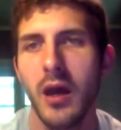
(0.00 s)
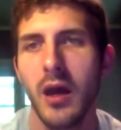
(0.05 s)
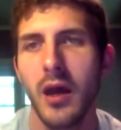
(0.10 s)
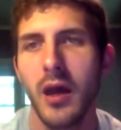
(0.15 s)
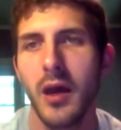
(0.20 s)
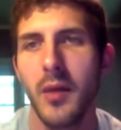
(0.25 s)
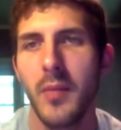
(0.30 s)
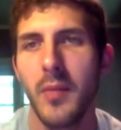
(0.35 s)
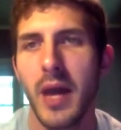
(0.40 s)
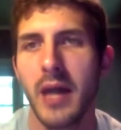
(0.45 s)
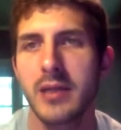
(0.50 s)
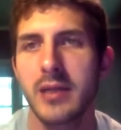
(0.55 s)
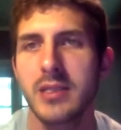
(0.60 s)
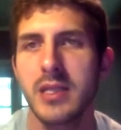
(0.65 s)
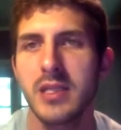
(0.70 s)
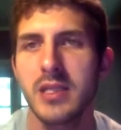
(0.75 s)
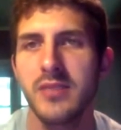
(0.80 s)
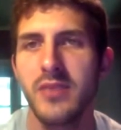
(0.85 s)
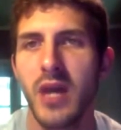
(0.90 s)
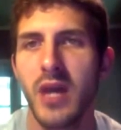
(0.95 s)
Max
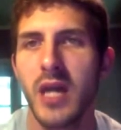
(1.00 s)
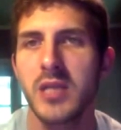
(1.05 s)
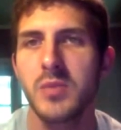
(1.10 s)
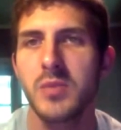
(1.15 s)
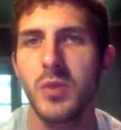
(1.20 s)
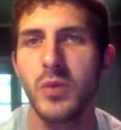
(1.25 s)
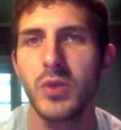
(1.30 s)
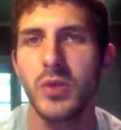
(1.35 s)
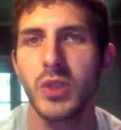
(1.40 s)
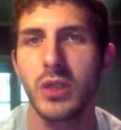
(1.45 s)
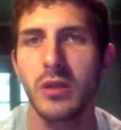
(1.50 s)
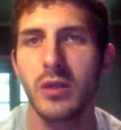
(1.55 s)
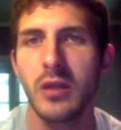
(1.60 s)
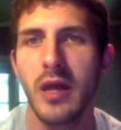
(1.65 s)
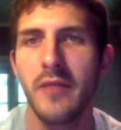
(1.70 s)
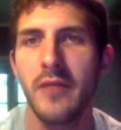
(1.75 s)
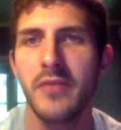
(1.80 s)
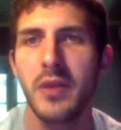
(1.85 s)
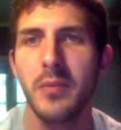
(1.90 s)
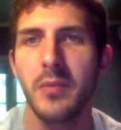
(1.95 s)
says, "If you ask me, we should have
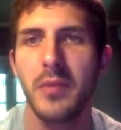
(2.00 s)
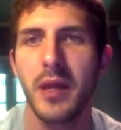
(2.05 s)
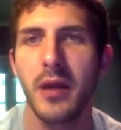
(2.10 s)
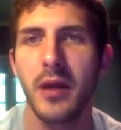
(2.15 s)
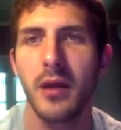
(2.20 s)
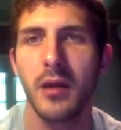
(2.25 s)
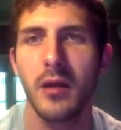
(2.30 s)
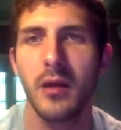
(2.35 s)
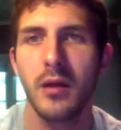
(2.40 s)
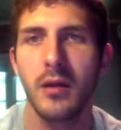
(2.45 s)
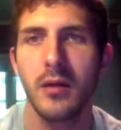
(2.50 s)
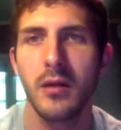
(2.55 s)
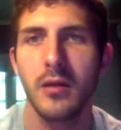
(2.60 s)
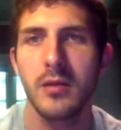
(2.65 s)
left them there."